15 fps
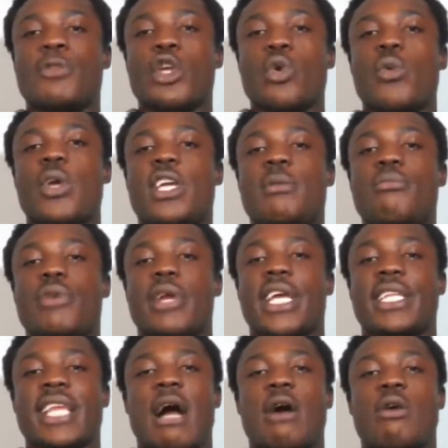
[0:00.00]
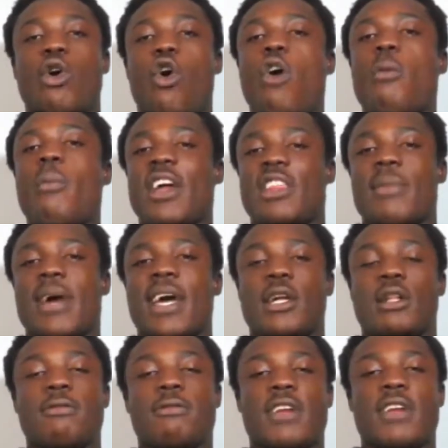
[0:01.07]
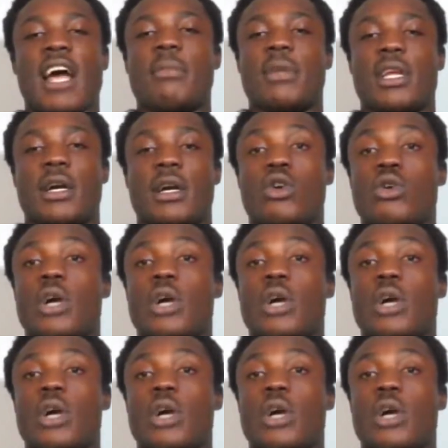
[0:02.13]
We can break down all mathematical phenomena